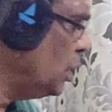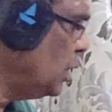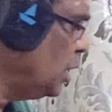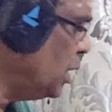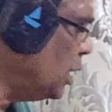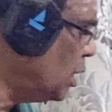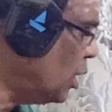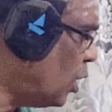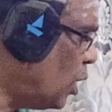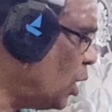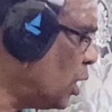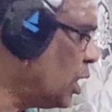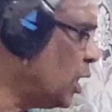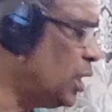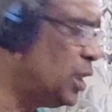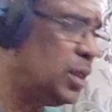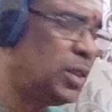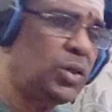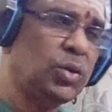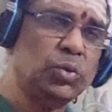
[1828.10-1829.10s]
In
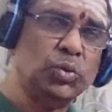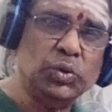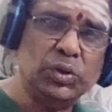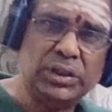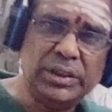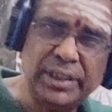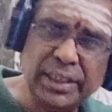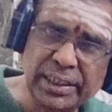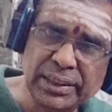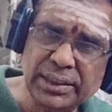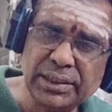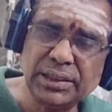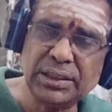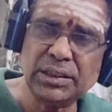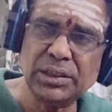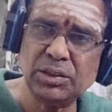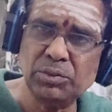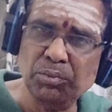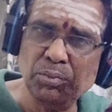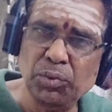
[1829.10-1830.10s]
order to
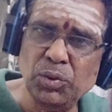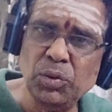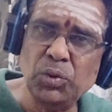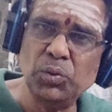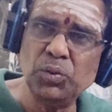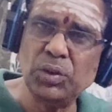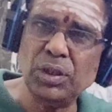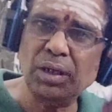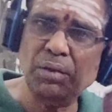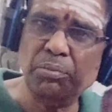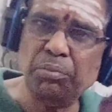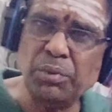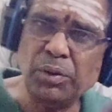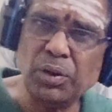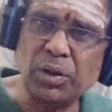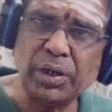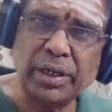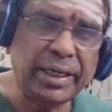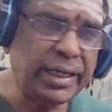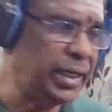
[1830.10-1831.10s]
just move the
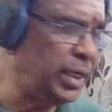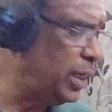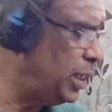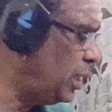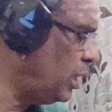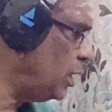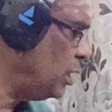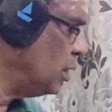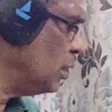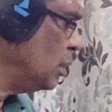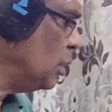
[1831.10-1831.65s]
body,